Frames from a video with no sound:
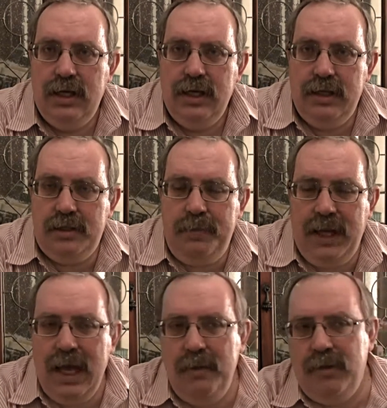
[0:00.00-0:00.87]
This
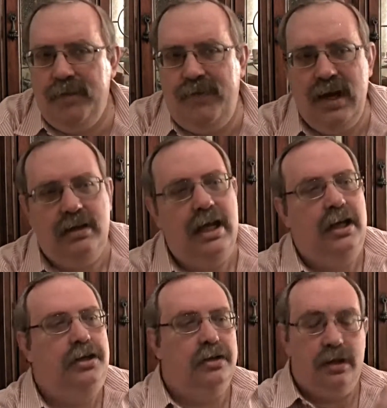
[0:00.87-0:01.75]
became the
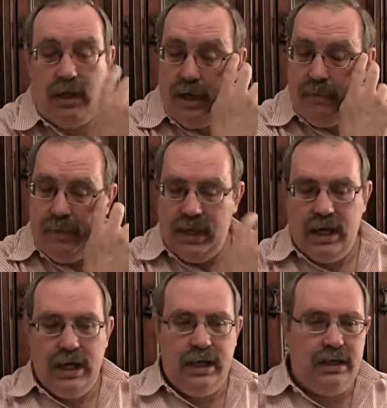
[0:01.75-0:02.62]
foundational thought
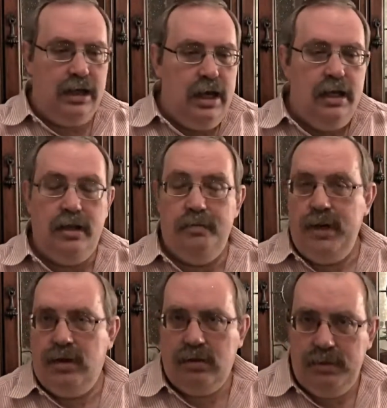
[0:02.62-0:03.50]
behind the
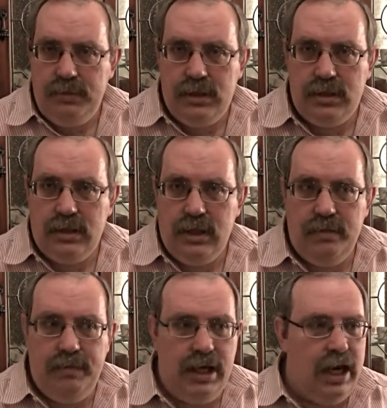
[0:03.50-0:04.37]
Pilgrims
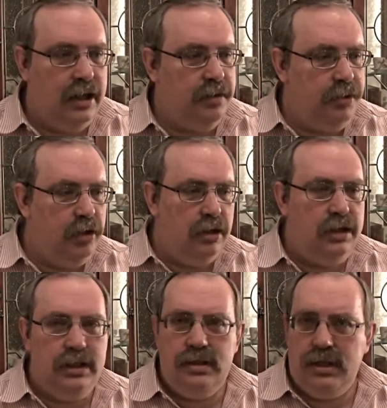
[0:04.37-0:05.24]
and behind the
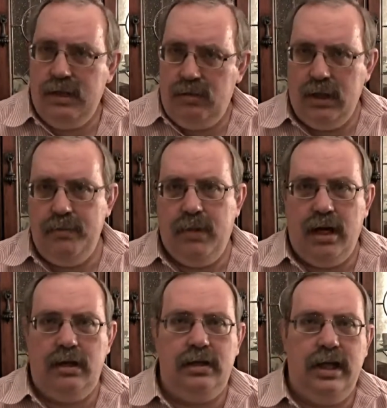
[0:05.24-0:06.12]
Puritans and really
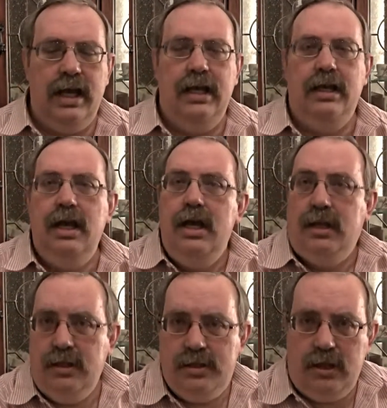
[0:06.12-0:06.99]
modern day
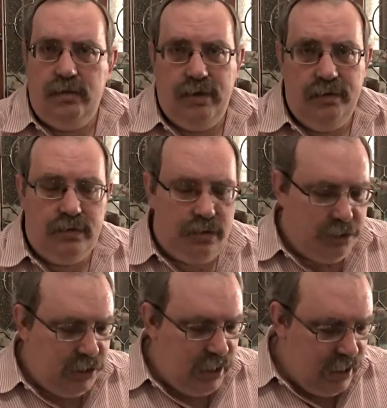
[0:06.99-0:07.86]
conservative
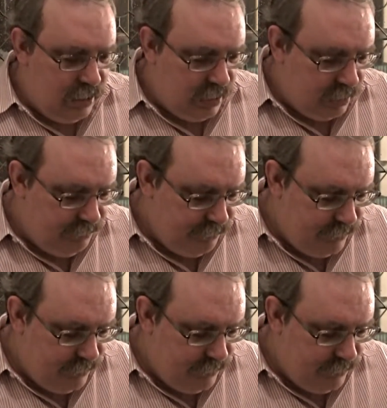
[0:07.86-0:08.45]
Christianity.